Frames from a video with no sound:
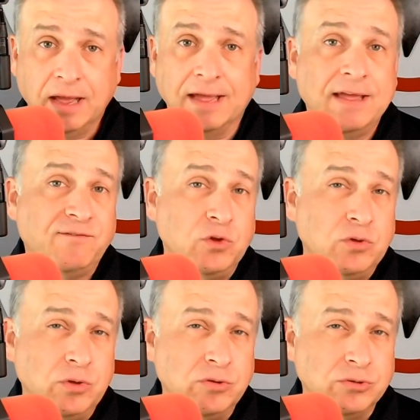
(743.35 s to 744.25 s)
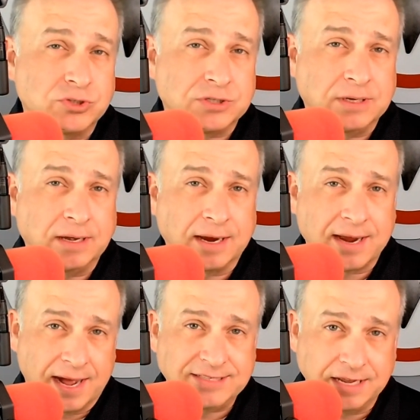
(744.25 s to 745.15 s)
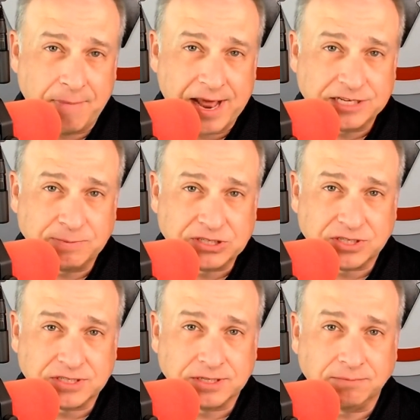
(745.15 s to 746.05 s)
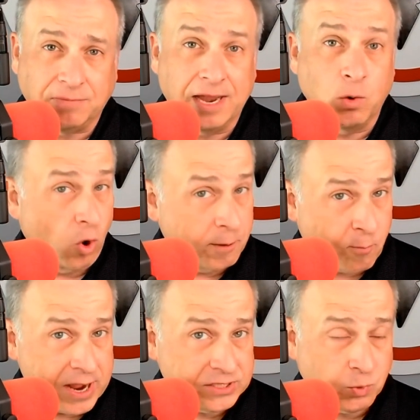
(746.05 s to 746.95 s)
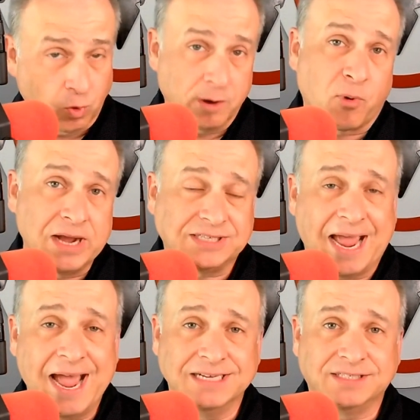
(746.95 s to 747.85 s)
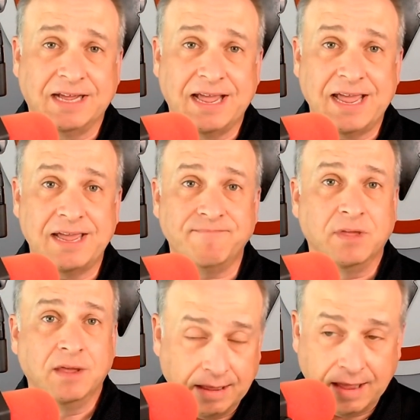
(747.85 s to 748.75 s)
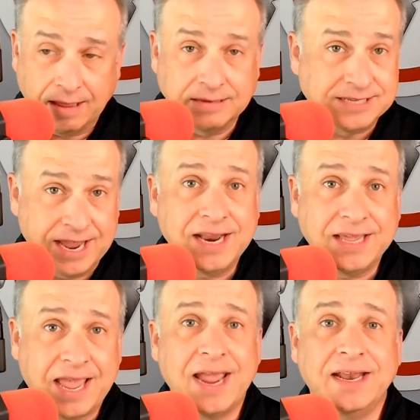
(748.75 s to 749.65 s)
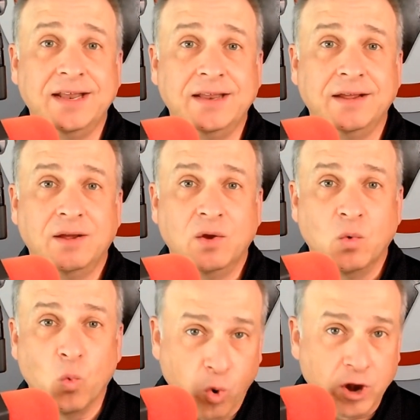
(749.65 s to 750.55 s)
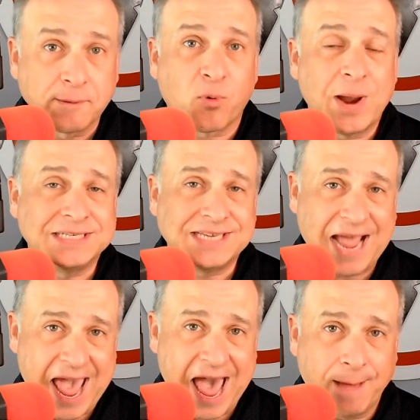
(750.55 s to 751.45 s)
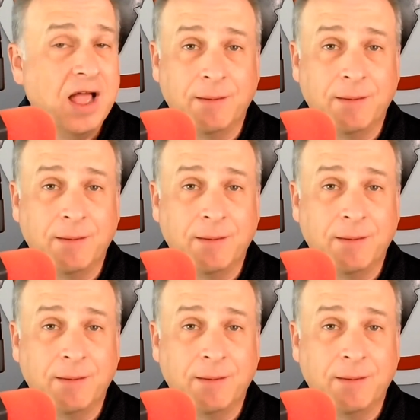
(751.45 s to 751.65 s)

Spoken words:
If you use a content management system like WordPress, WordPress has a dedicated WordPress app.